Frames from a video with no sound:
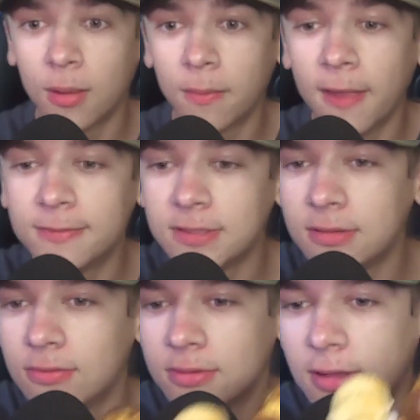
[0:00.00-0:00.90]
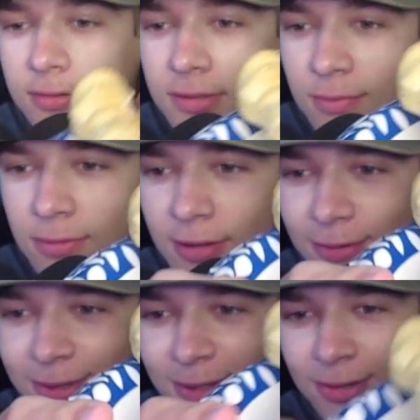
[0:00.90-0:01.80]
Pepsi without some Little
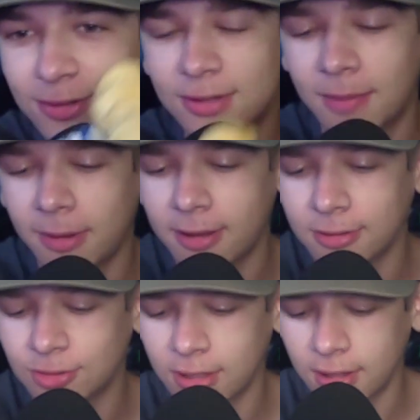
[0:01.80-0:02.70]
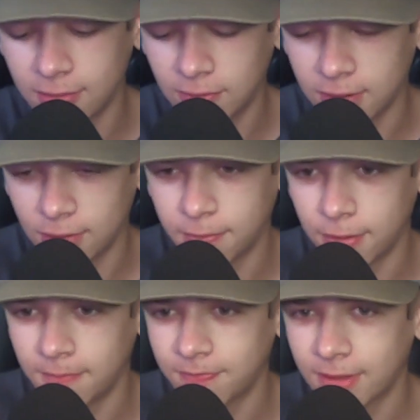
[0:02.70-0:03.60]
Caesars. I'm not going to try that in the video,
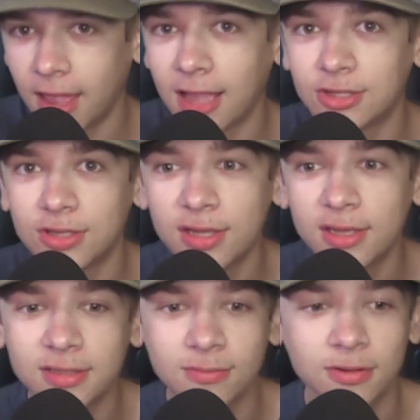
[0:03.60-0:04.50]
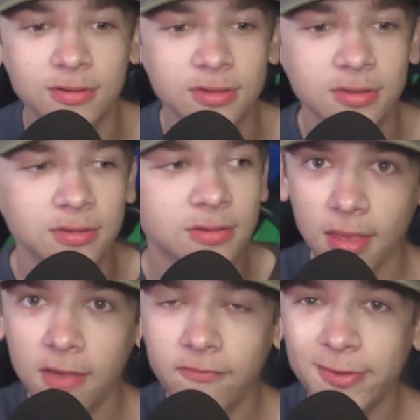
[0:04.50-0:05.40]
but I actually did get some Little Caesars.
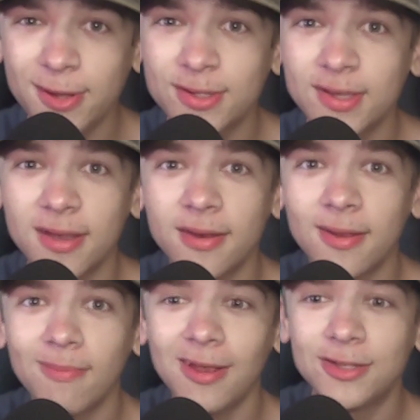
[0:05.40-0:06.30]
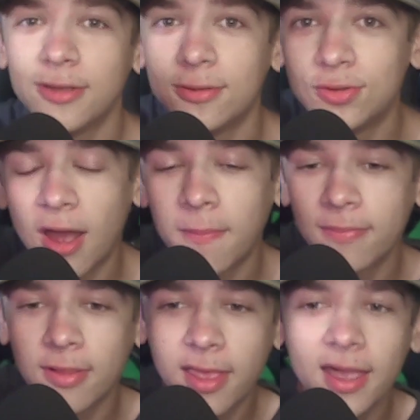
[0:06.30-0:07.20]
If you're excited, make sure you drop
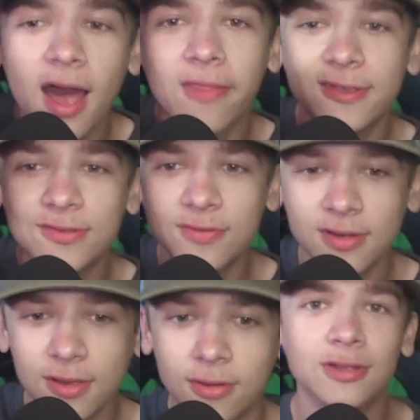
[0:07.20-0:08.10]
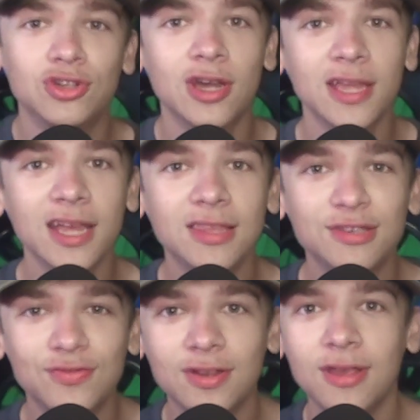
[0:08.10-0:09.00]
the like on this video. Try to get
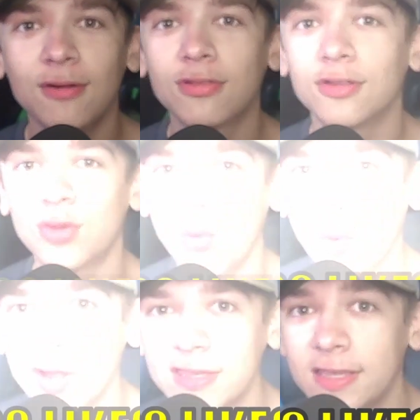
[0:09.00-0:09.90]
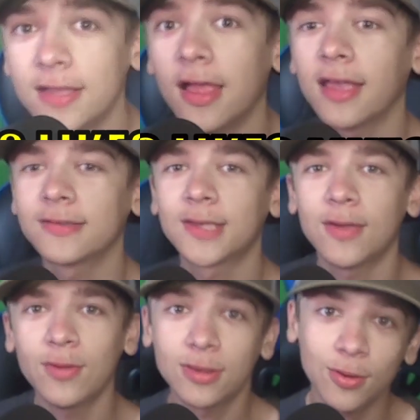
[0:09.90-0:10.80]
this video to 20 likes.
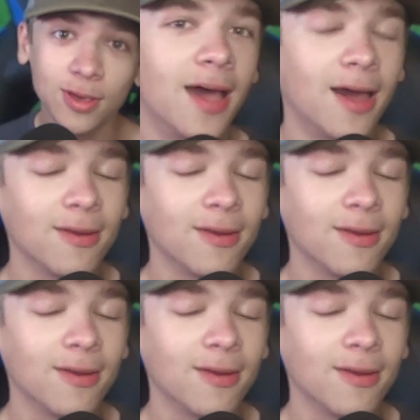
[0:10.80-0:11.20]
Can we do it? I don't